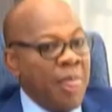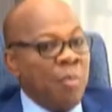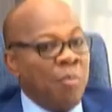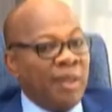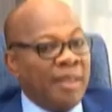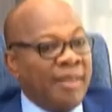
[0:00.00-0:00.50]

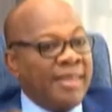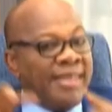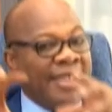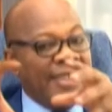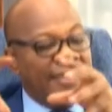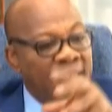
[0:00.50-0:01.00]
But the things
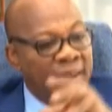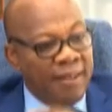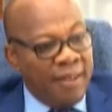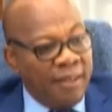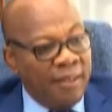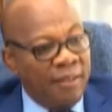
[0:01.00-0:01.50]

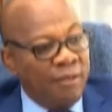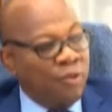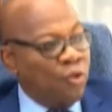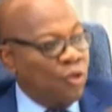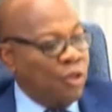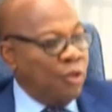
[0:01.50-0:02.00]
internal
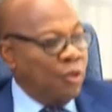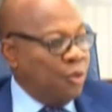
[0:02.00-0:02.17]
to the